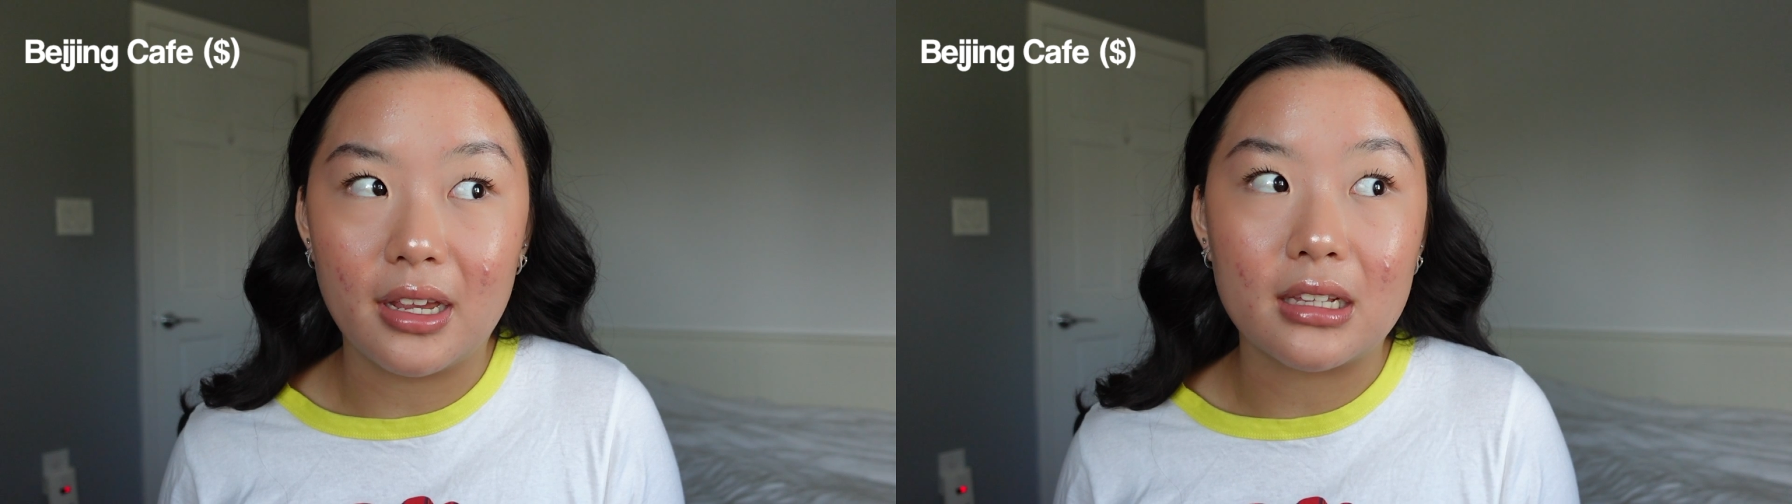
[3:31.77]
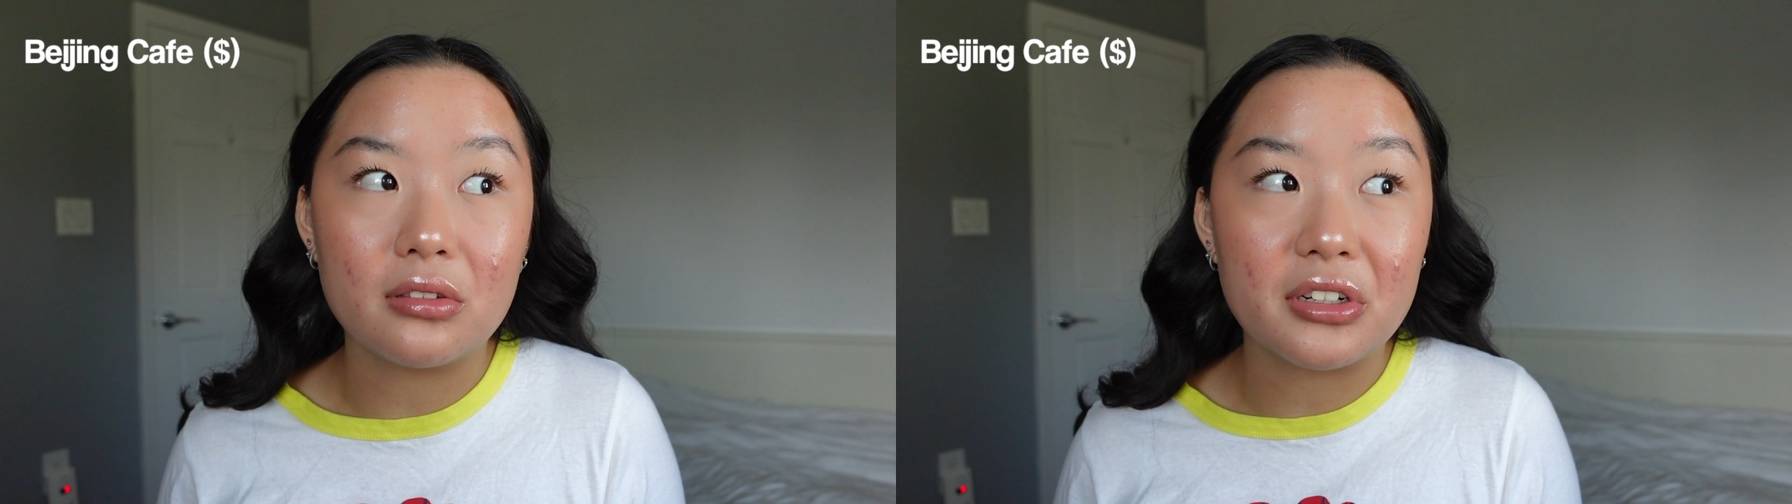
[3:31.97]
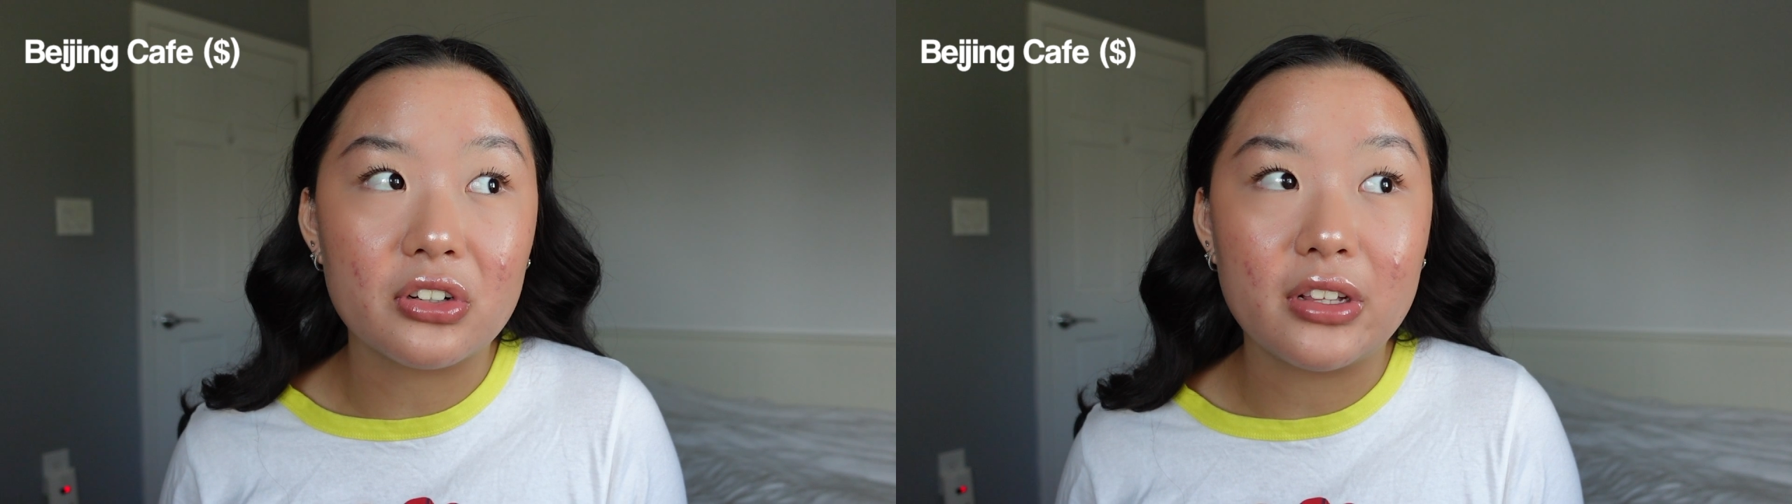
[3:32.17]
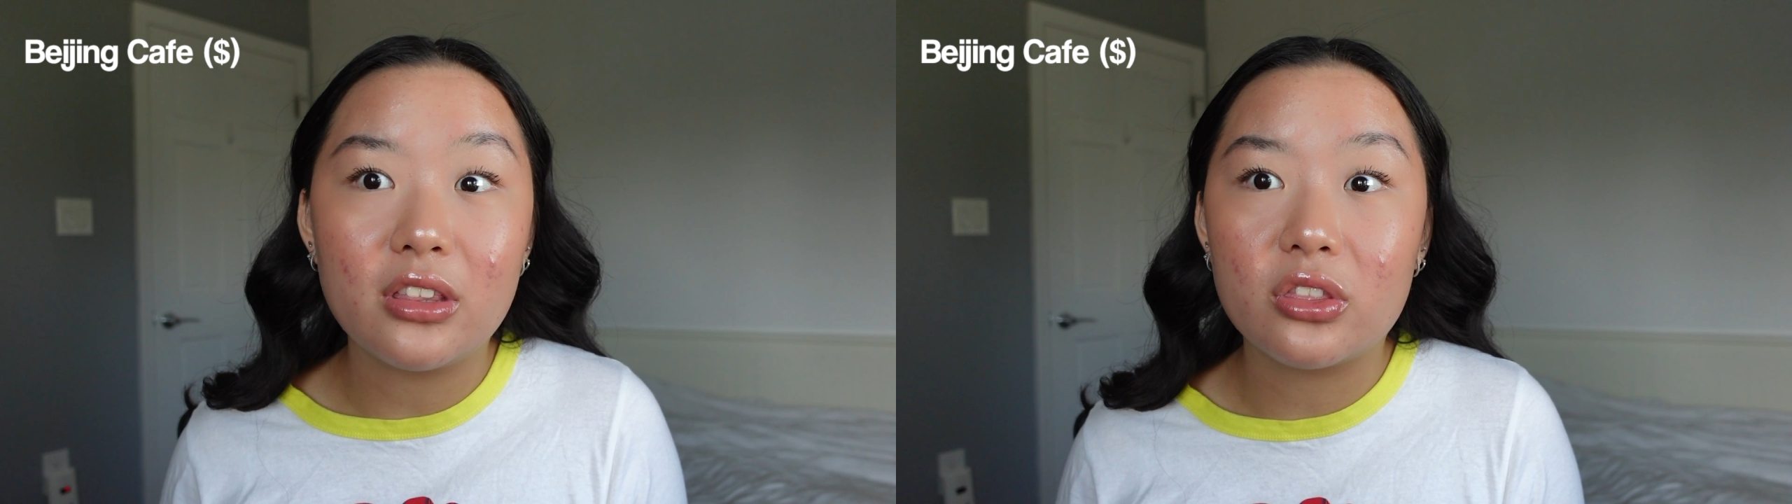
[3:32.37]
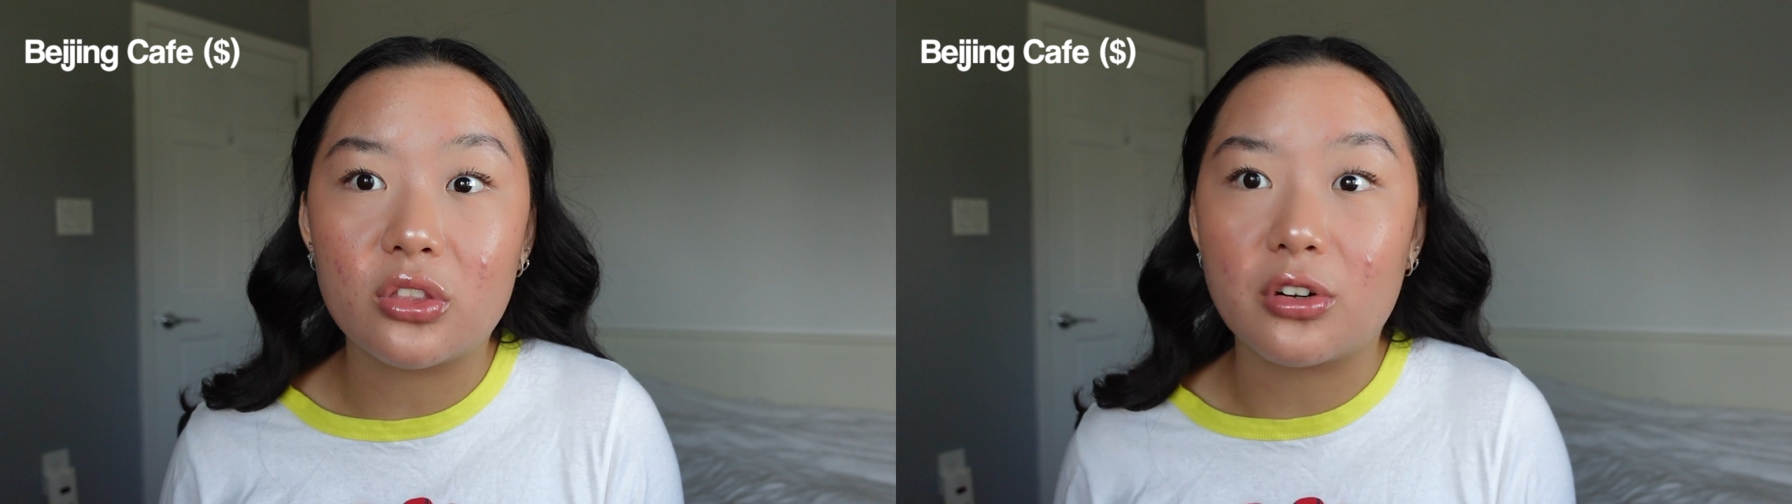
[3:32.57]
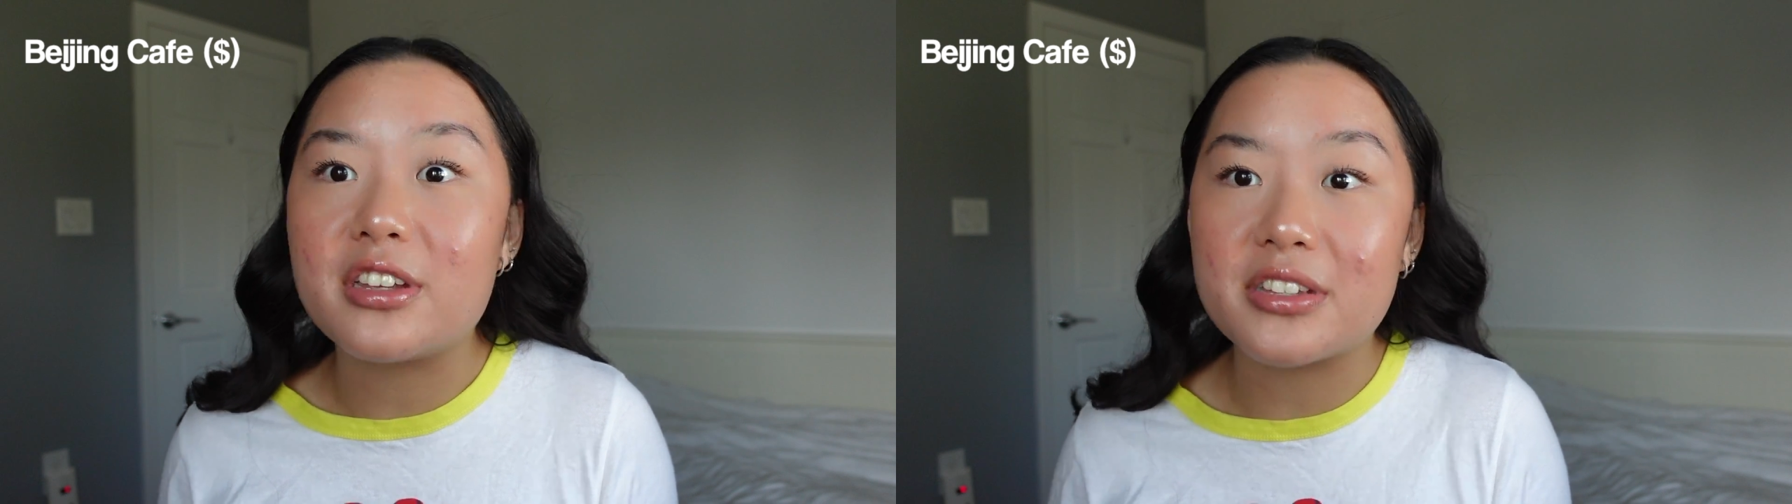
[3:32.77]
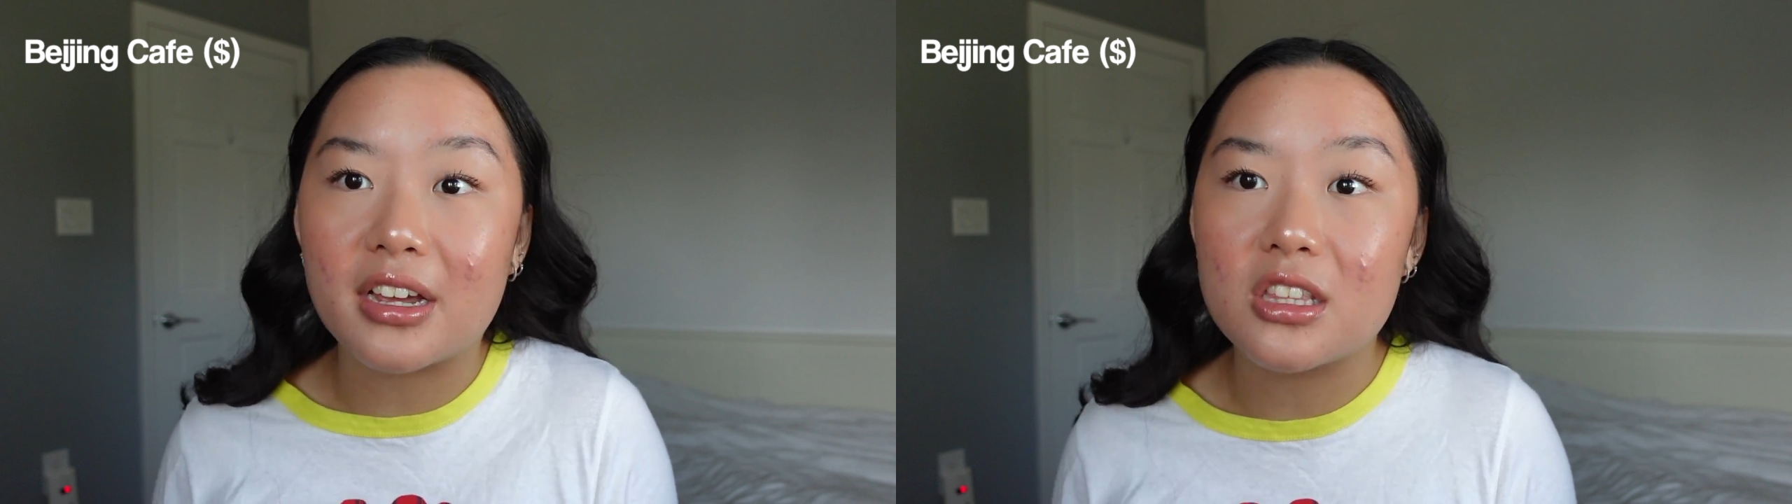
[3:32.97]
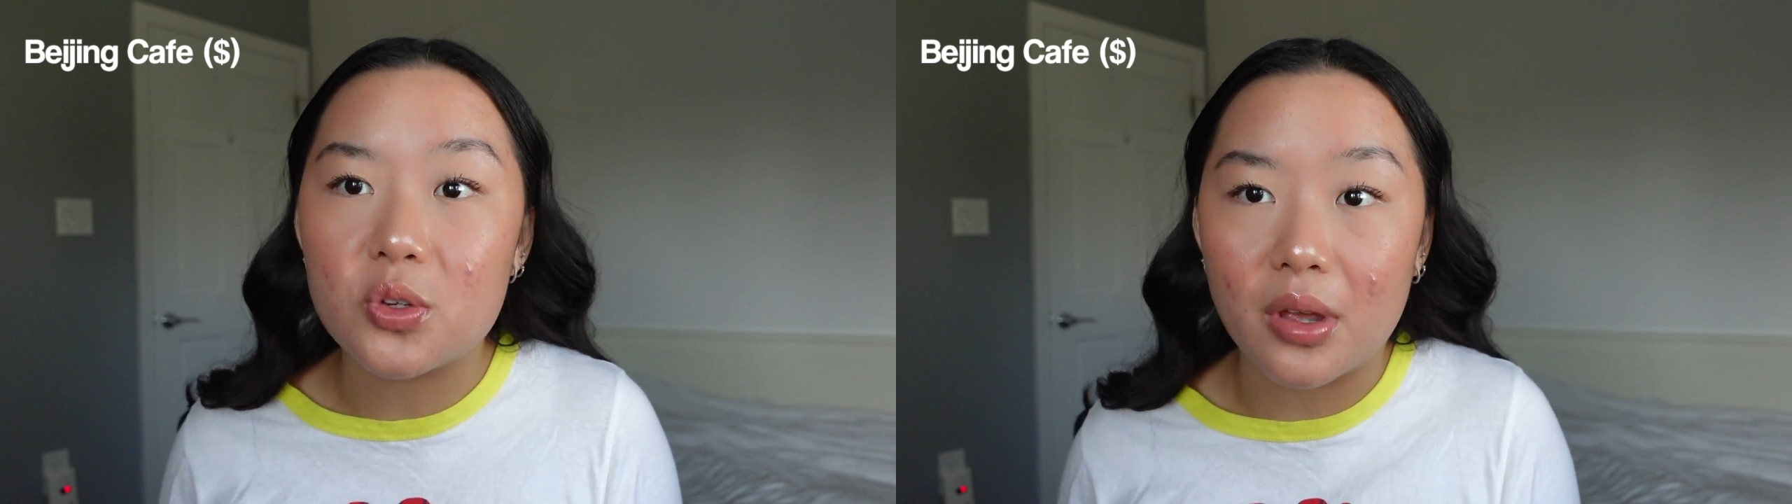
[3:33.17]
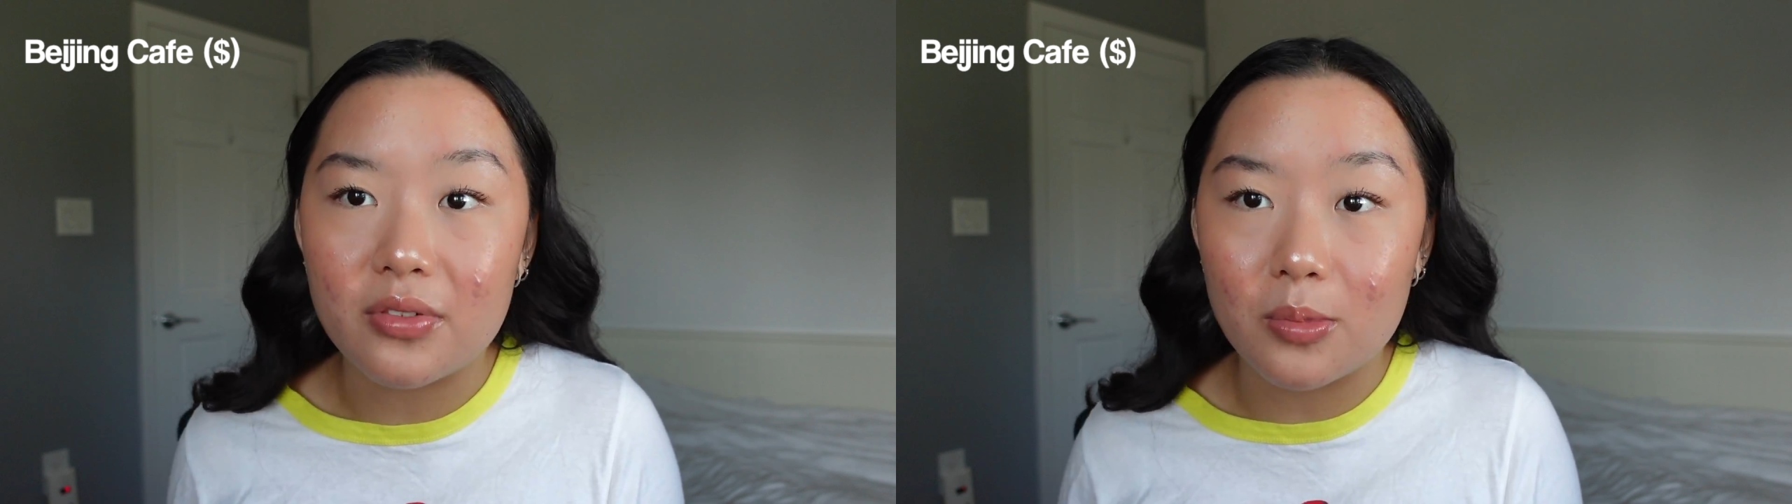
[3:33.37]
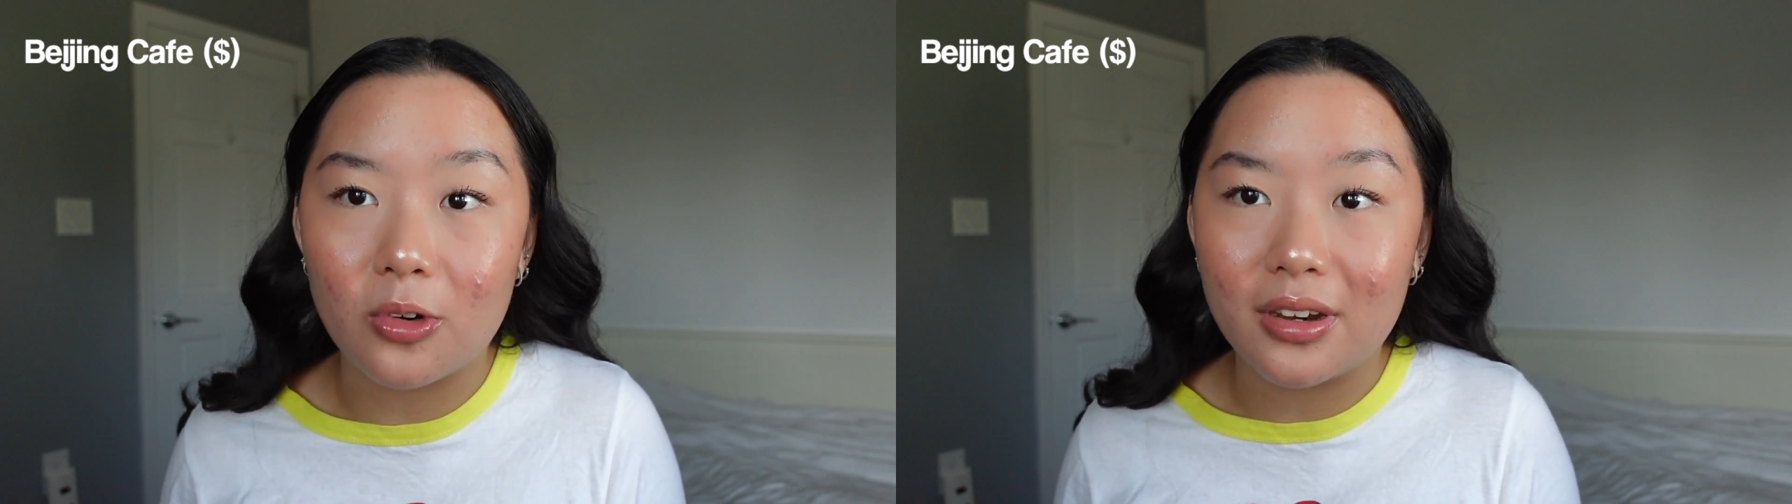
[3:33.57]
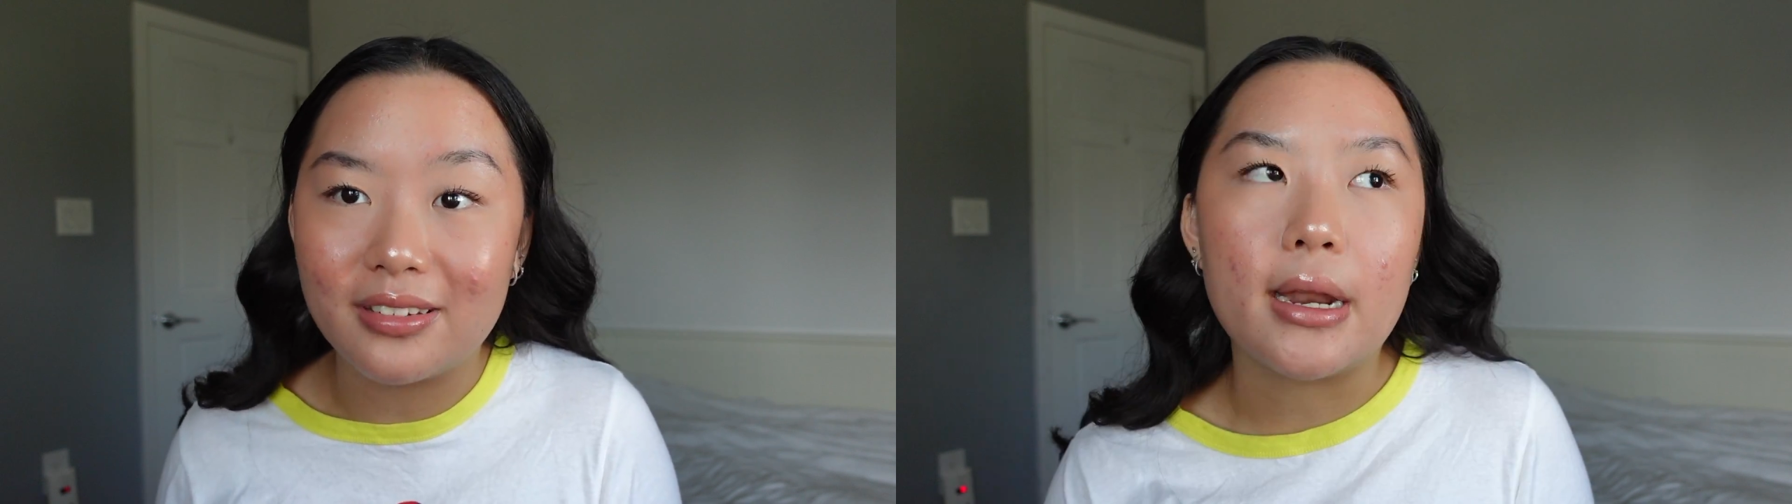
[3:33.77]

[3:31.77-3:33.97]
like literally 30 seconds away from Warren.